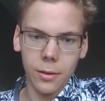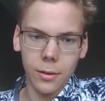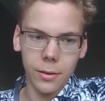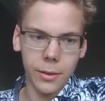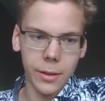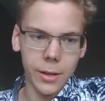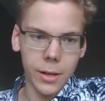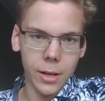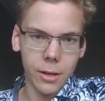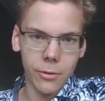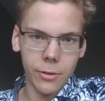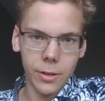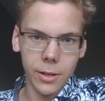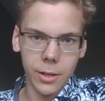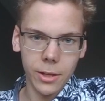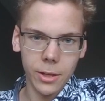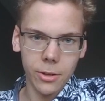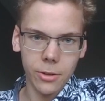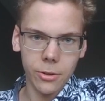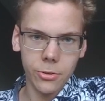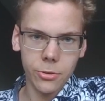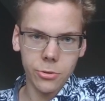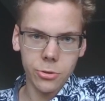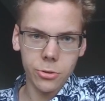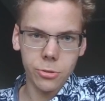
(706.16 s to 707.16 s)
Now
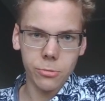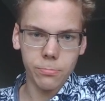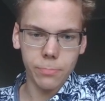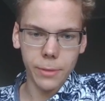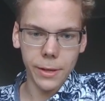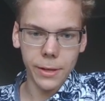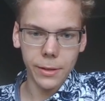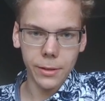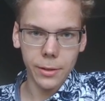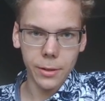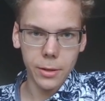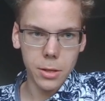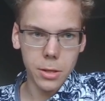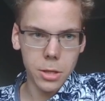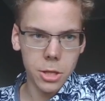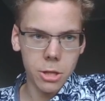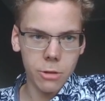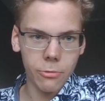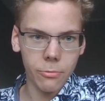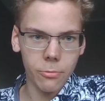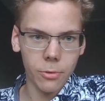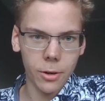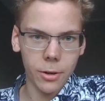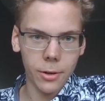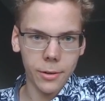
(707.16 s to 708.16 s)
here you should play knight
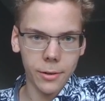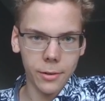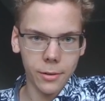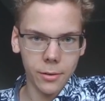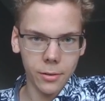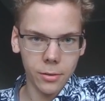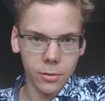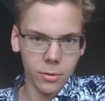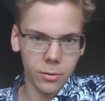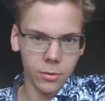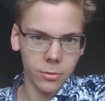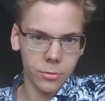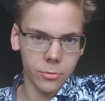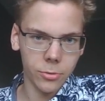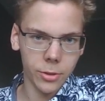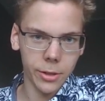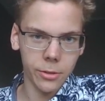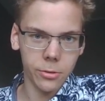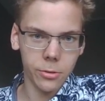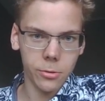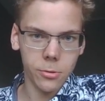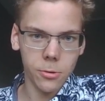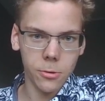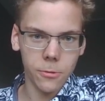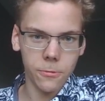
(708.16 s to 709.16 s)
c1. Try
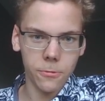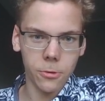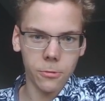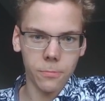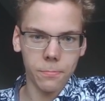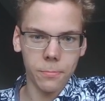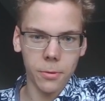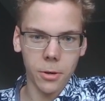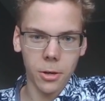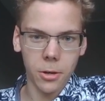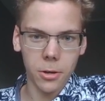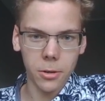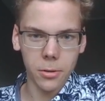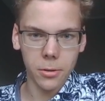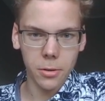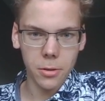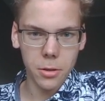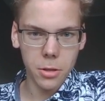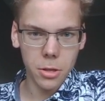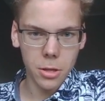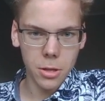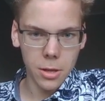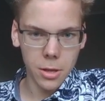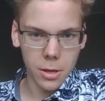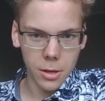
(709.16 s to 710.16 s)
to go for
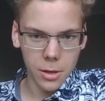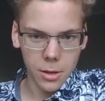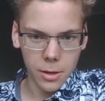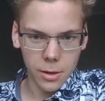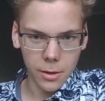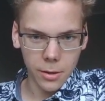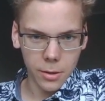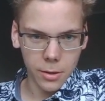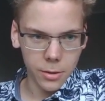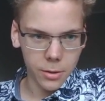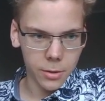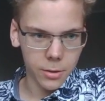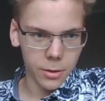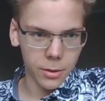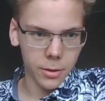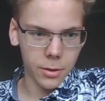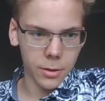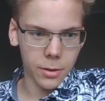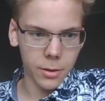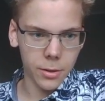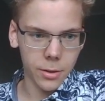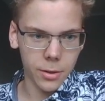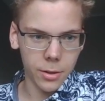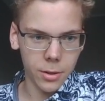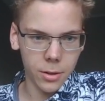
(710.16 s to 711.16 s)
pawns.
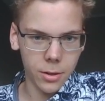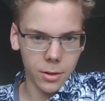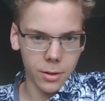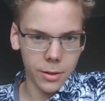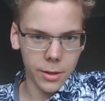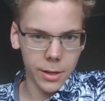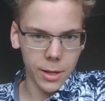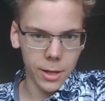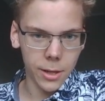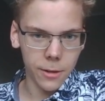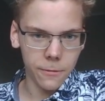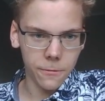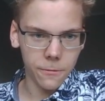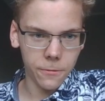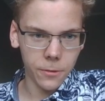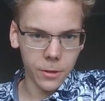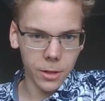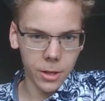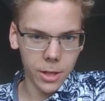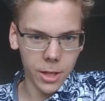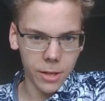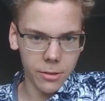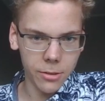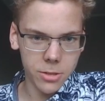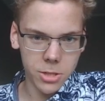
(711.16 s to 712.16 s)

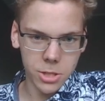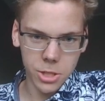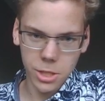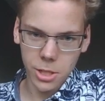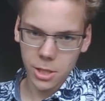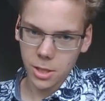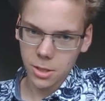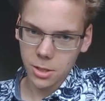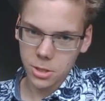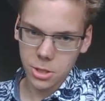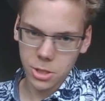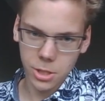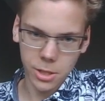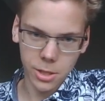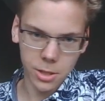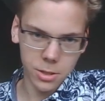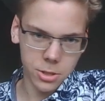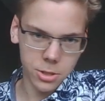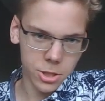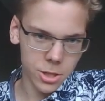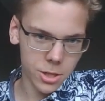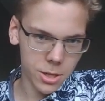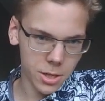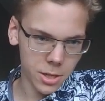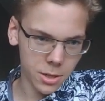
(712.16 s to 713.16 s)
A5, check, check,
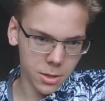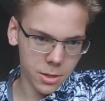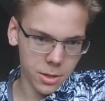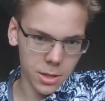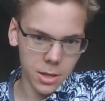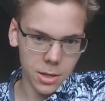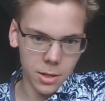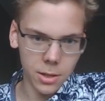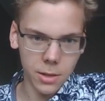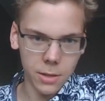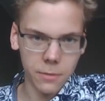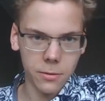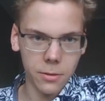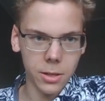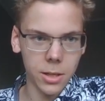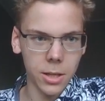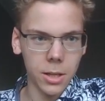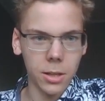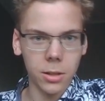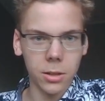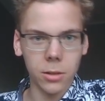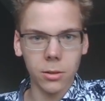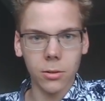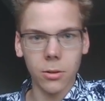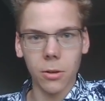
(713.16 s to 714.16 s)
check.
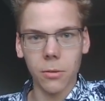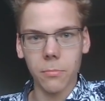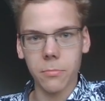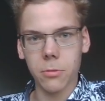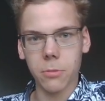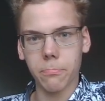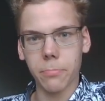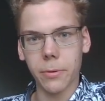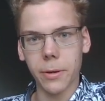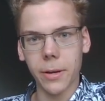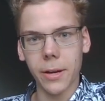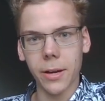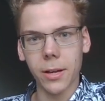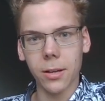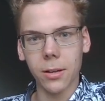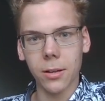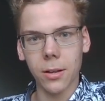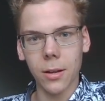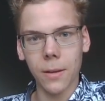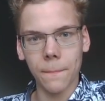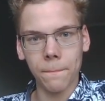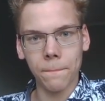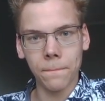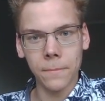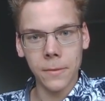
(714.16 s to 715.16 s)
King comes back.
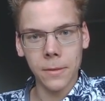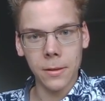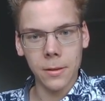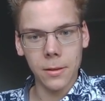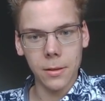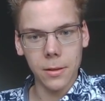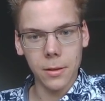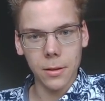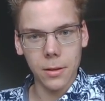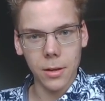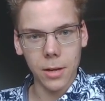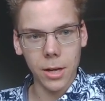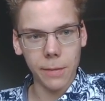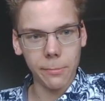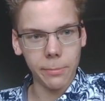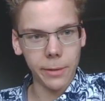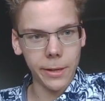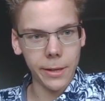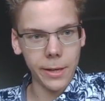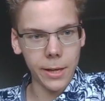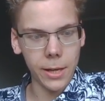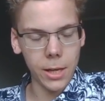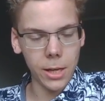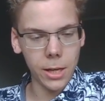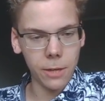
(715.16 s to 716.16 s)
I
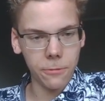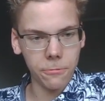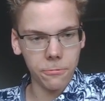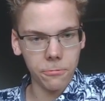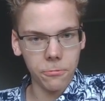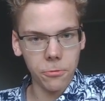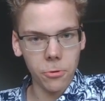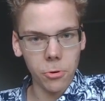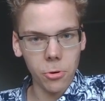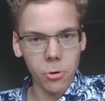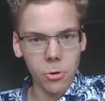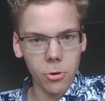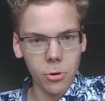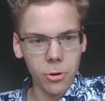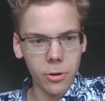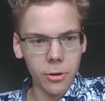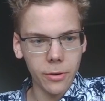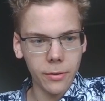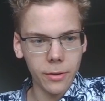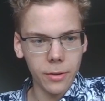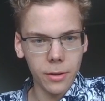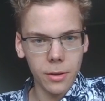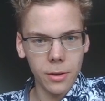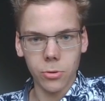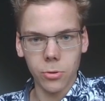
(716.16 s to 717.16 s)
play a4
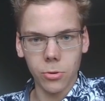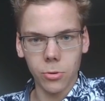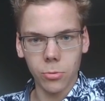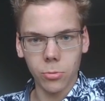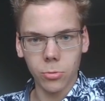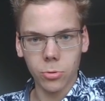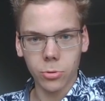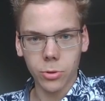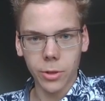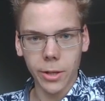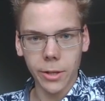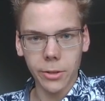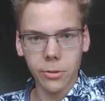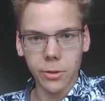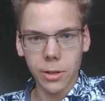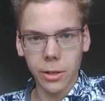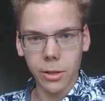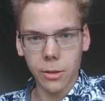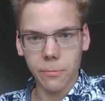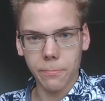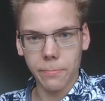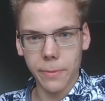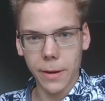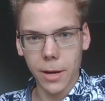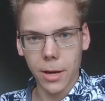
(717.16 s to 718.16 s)
to try to get
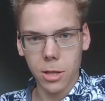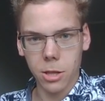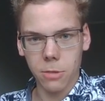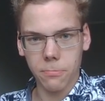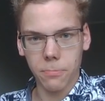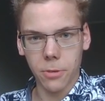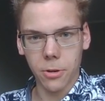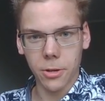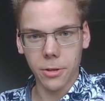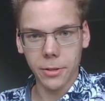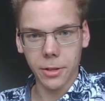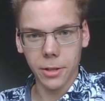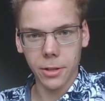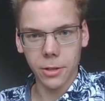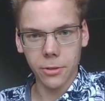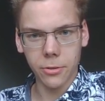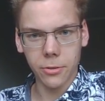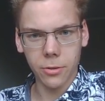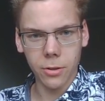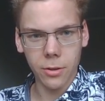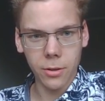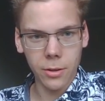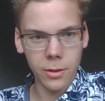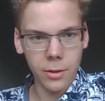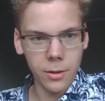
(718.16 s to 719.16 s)
a passed pawn
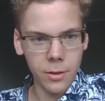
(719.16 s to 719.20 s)
here.